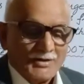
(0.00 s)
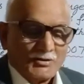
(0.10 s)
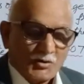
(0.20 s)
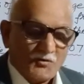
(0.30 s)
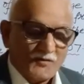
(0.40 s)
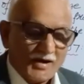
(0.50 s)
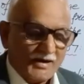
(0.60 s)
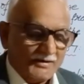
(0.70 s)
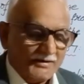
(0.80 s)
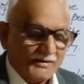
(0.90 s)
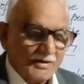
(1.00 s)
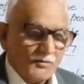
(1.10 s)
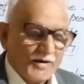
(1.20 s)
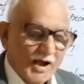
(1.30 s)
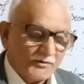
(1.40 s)
So far,
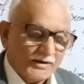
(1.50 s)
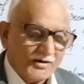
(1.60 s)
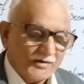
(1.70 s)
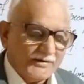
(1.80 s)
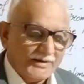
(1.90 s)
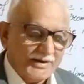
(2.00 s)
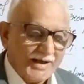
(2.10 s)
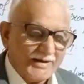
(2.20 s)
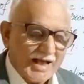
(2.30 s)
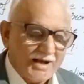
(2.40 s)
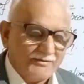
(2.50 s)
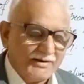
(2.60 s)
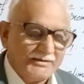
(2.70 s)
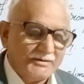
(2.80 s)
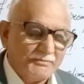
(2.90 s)
we have recorded an
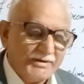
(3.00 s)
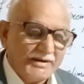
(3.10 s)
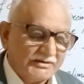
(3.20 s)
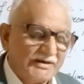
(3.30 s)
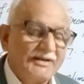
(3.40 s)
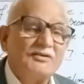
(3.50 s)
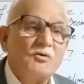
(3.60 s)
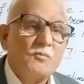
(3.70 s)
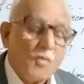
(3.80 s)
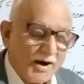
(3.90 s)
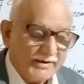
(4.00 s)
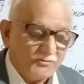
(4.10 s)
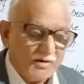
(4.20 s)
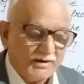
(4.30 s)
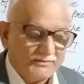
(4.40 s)
average pH reduction of
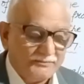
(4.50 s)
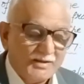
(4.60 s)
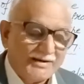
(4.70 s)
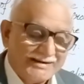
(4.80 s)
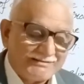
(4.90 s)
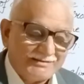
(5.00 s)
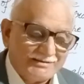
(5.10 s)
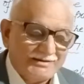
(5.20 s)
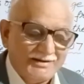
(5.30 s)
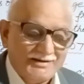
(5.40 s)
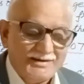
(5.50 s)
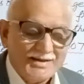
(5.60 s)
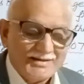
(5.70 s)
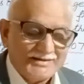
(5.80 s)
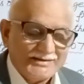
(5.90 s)
0.1. Interestingly,
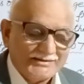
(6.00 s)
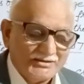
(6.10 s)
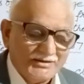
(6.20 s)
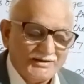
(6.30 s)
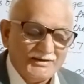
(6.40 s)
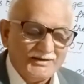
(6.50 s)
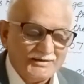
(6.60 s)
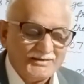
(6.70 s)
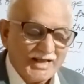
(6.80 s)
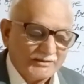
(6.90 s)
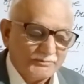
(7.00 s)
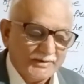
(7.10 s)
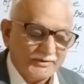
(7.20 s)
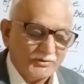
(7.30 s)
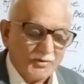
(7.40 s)
acidity is
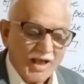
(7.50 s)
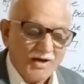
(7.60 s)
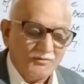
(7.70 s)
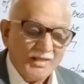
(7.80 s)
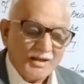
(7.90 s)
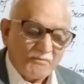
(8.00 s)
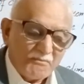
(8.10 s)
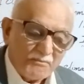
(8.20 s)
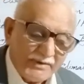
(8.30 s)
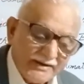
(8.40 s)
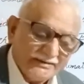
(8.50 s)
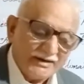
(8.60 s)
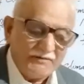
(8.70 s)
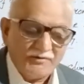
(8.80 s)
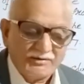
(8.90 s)
expected to have
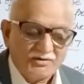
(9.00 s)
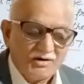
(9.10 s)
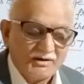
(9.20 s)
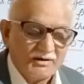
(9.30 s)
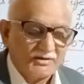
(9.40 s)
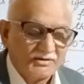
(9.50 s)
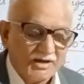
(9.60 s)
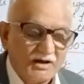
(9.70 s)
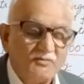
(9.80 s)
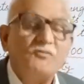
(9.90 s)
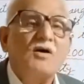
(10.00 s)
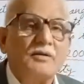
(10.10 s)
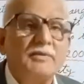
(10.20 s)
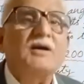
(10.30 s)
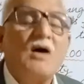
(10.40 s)
major effect on
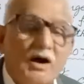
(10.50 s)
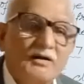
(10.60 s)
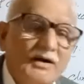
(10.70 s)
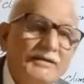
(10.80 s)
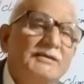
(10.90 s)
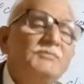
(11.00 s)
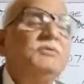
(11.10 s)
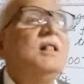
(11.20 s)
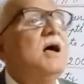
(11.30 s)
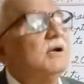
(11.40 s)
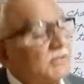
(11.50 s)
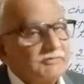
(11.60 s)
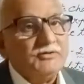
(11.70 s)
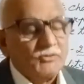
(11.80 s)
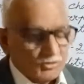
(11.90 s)
shell-forming organisms,
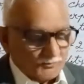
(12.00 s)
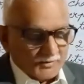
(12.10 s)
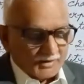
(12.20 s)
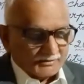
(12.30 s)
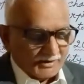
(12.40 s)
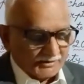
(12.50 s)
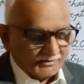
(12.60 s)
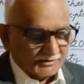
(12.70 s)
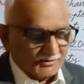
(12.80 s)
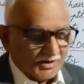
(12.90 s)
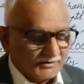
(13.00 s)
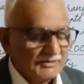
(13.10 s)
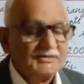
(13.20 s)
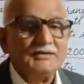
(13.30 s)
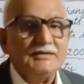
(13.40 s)
even though the research on
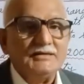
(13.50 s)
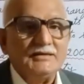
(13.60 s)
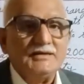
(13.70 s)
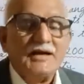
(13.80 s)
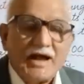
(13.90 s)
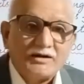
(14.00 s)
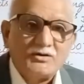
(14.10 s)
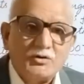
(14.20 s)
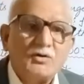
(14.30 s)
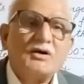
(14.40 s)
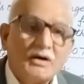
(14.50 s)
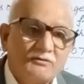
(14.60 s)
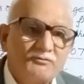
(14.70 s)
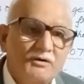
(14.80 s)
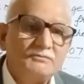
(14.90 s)
this is yet to
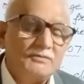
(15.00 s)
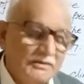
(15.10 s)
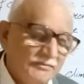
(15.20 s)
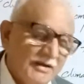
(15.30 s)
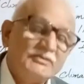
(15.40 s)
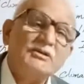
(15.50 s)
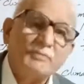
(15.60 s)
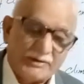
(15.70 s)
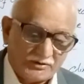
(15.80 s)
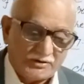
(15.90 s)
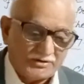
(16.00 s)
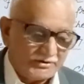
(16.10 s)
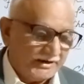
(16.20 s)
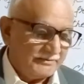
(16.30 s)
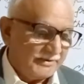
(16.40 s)
confirm this particular
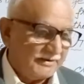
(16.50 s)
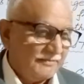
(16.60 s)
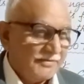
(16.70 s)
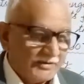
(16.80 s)
statement.